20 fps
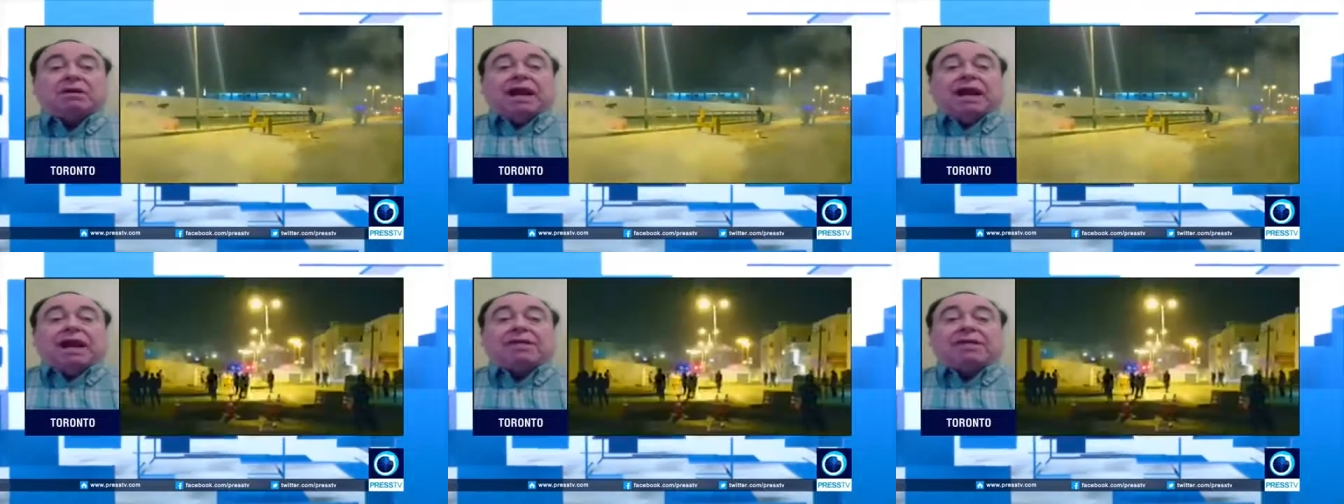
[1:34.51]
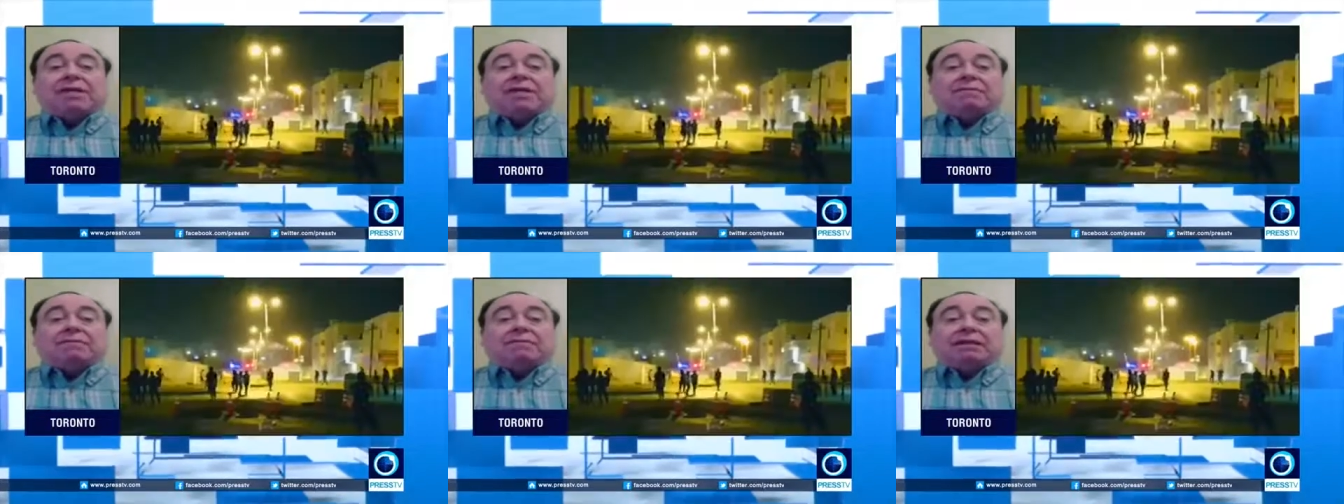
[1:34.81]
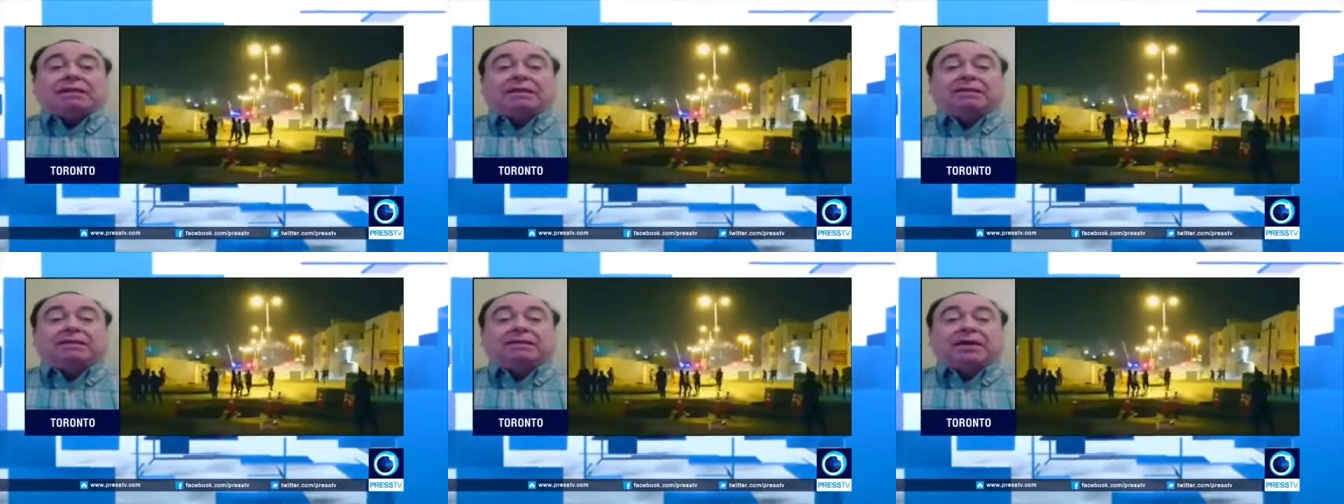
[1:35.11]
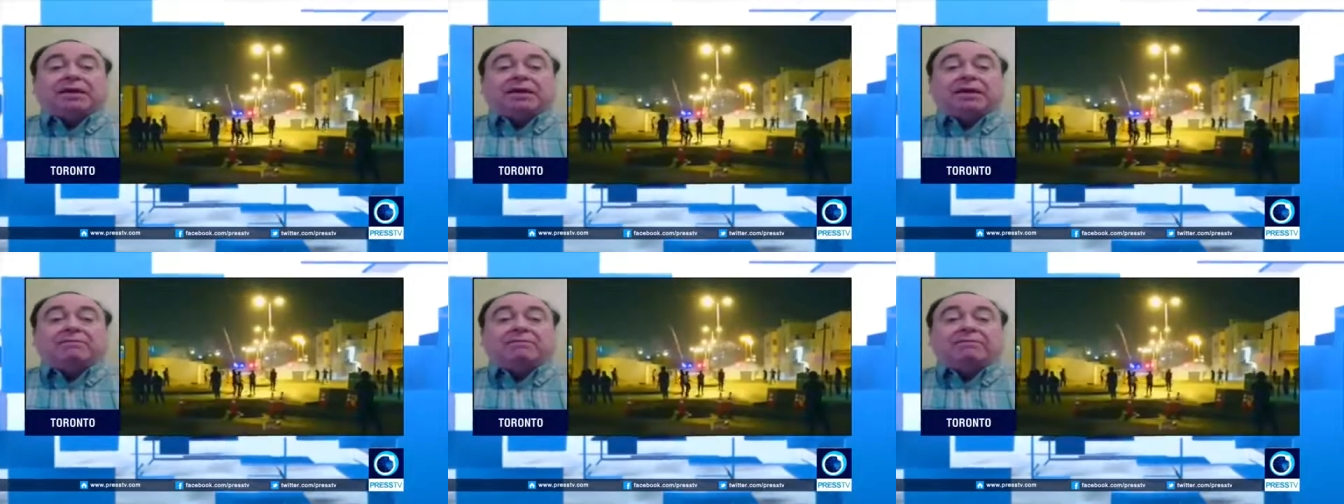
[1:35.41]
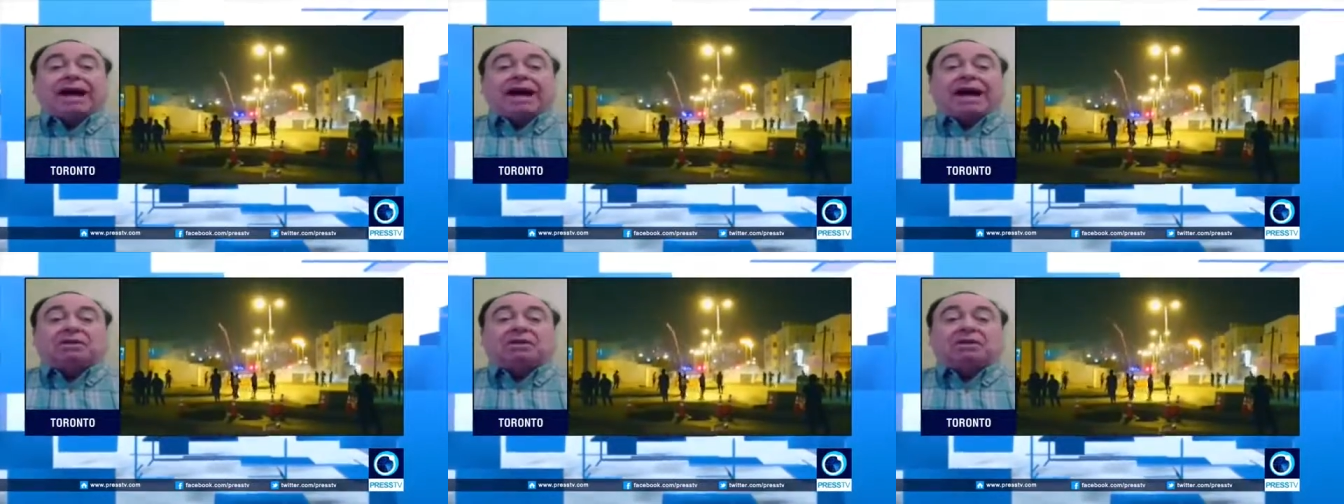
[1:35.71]
and that means that they're
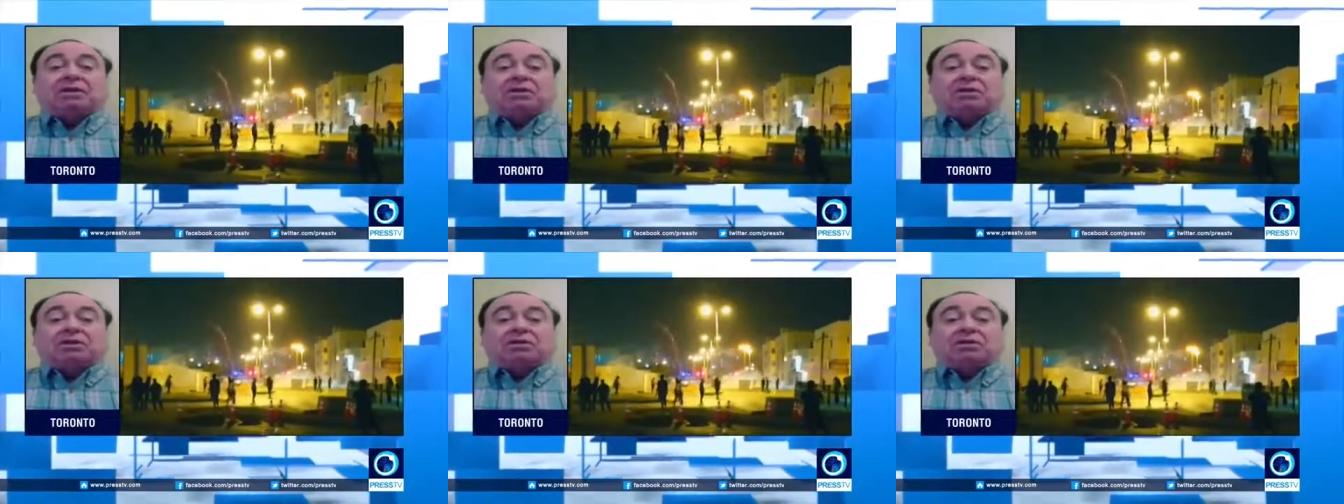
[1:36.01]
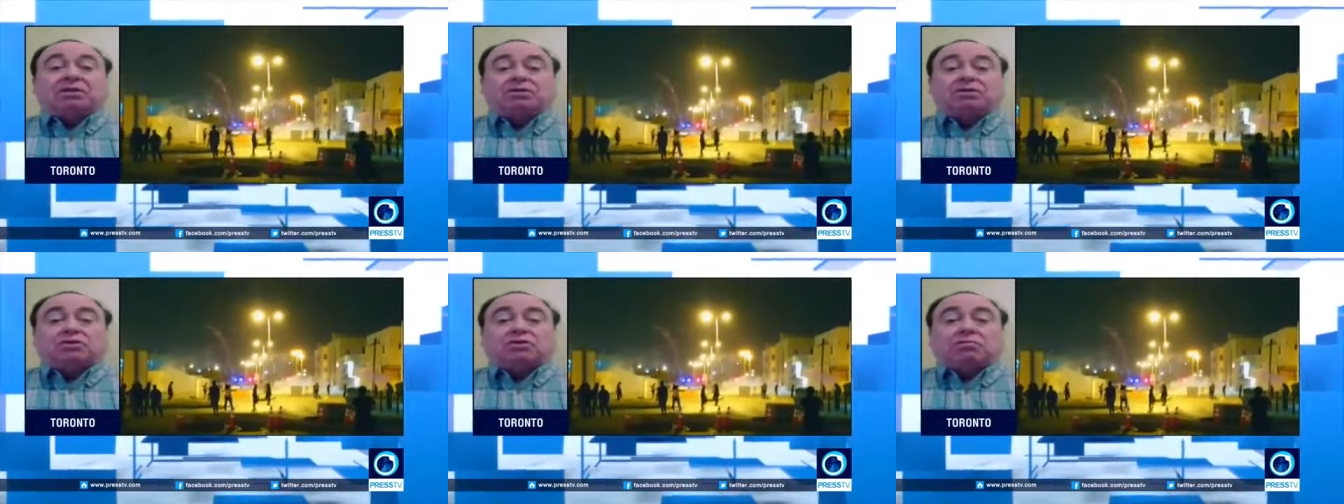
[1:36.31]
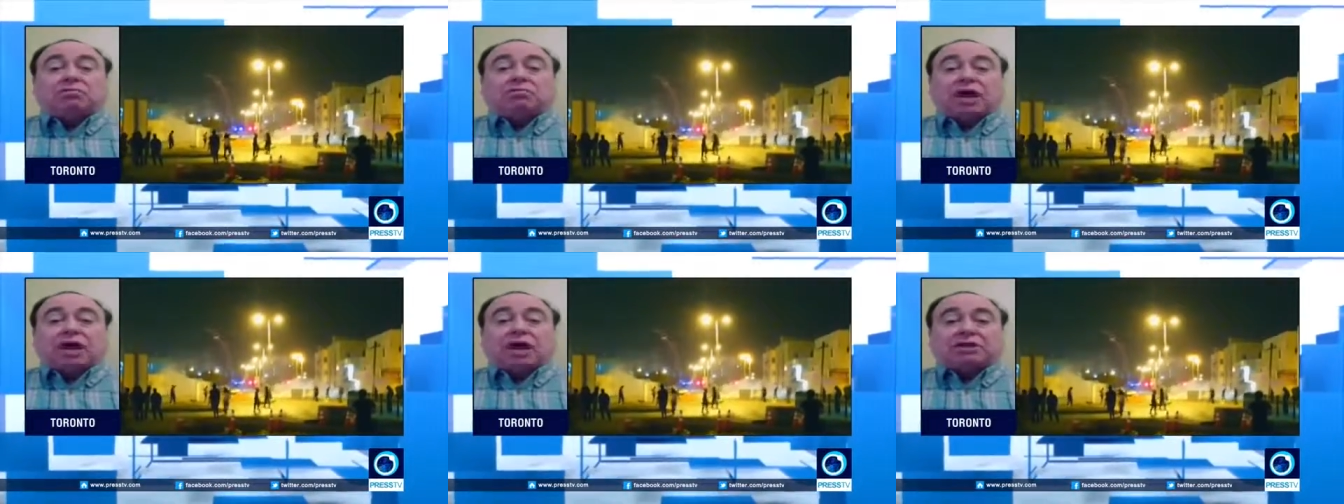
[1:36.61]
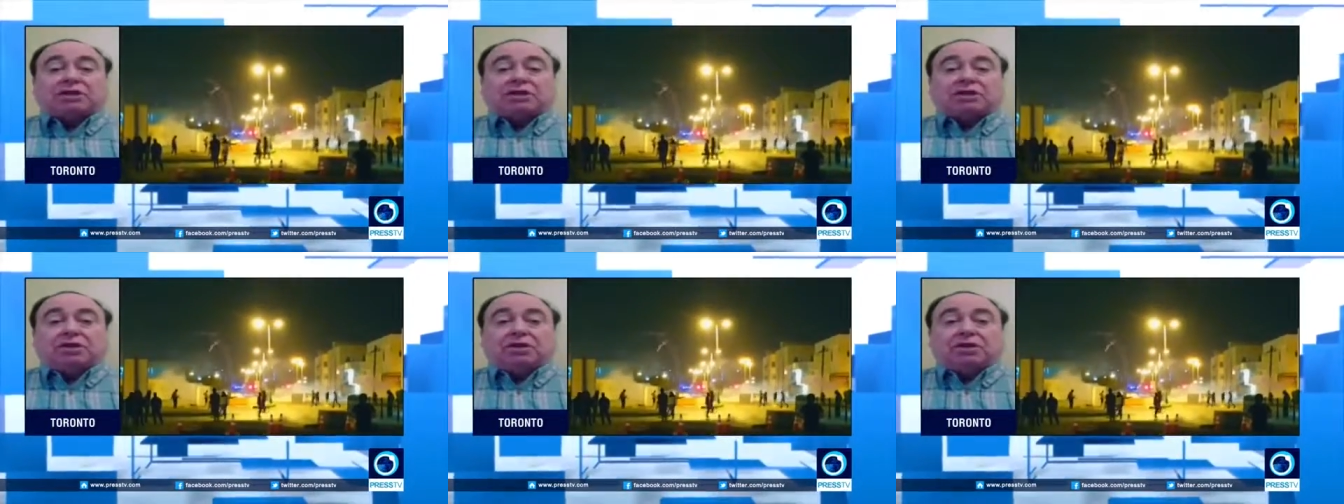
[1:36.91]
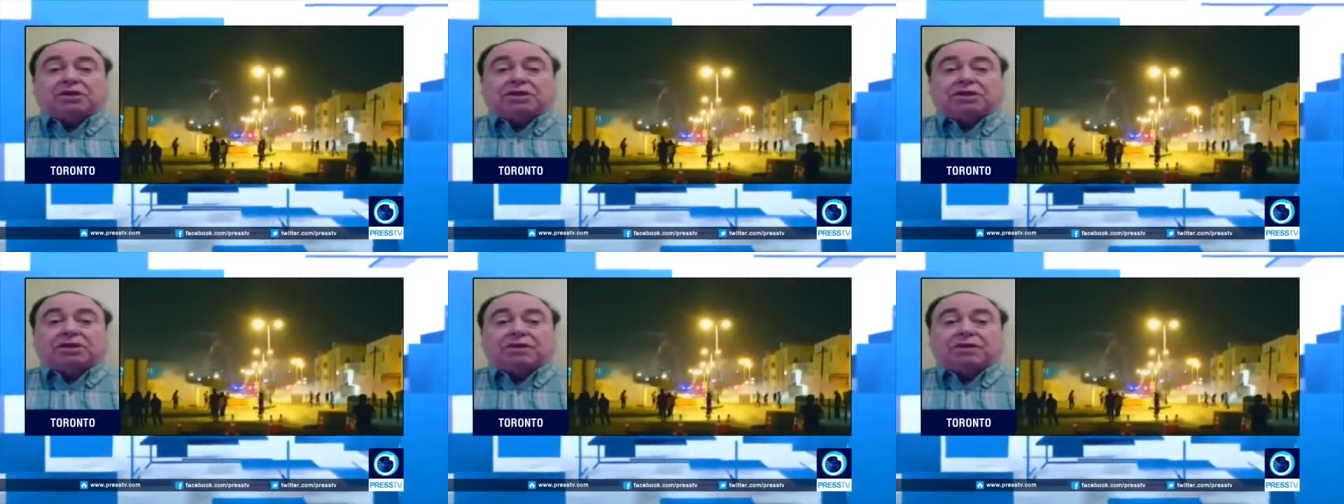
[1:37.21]
invalid, but also there's no
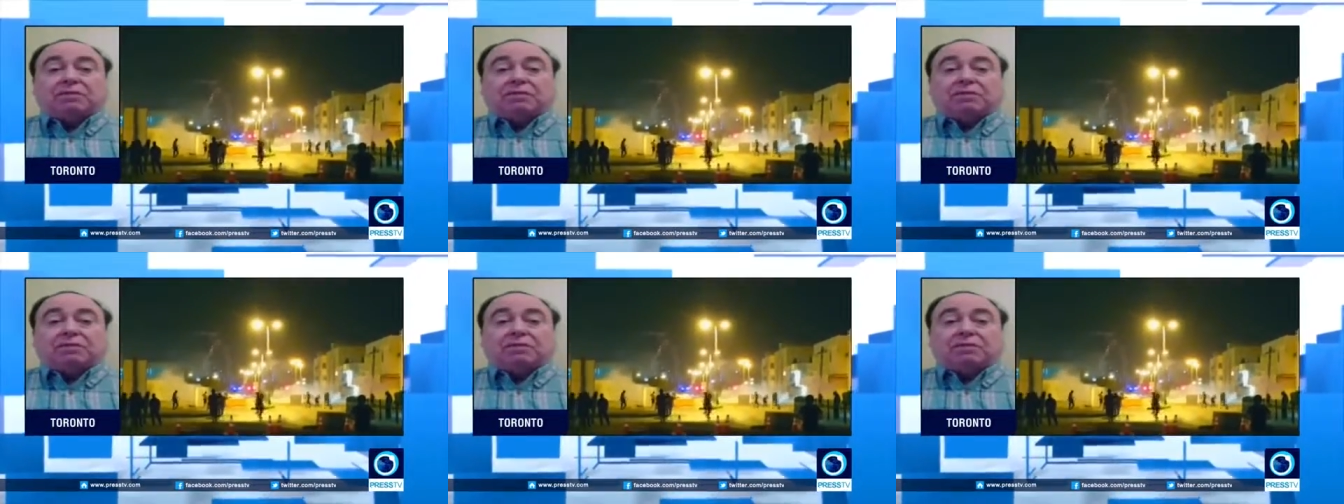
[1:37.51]
prosecution of